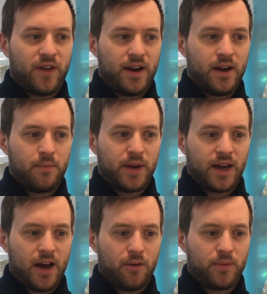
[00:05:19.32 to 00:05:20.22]
We found it
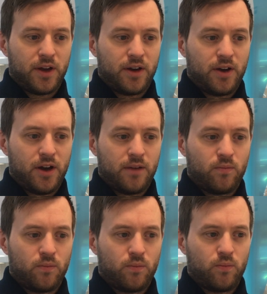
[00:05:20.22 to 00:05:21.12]
a big help that
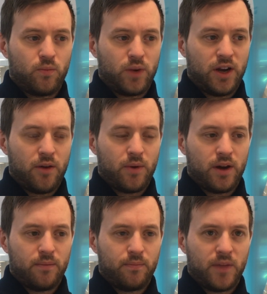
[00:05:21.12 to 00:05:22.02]
we
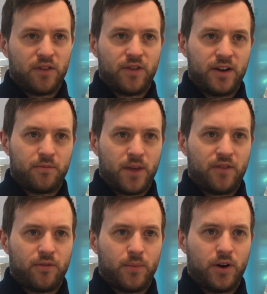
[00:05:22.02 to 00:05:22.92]
know a friend
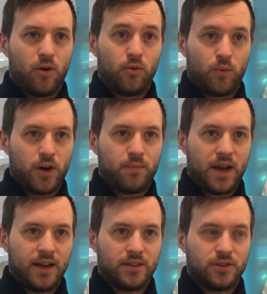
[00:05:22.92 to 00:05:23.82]
of mine from an old
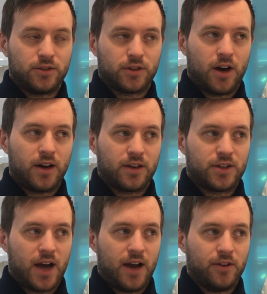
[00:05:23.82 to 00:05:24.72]
workplace who's got
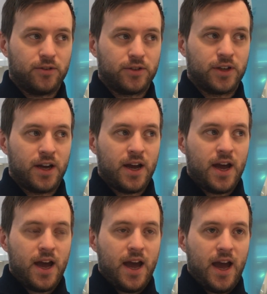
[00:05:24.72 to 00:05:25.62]
a child,
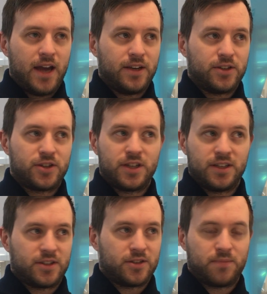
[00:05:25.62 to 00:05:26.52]
and
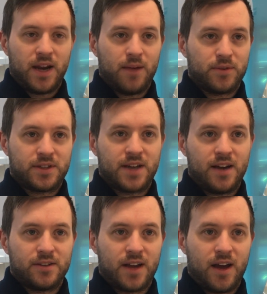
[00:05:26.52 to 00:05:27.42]
she's just been able
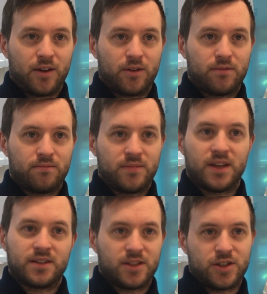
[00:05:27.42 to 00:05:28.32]
to tell us like
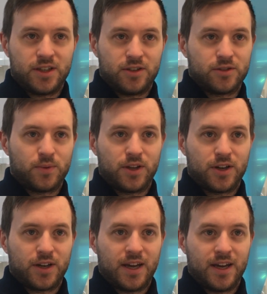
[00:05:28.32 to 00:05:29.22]
things that she does
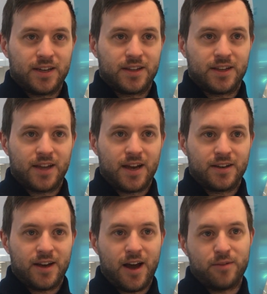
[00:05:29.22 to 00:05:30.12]
with her kid that
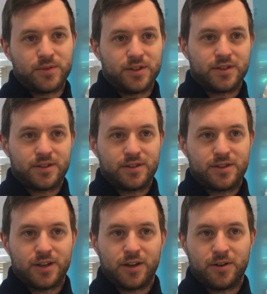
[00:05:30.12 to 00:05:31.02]
then helps
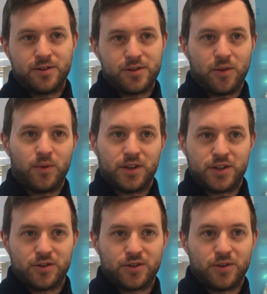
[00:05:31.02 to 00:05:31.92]
us to do it
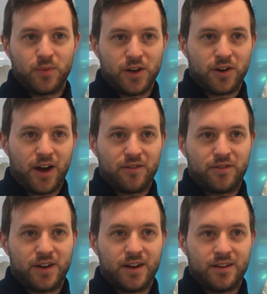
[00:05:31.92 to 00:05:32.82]
with the children that we look
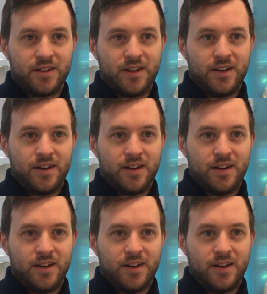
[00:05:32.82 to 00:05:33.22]
after,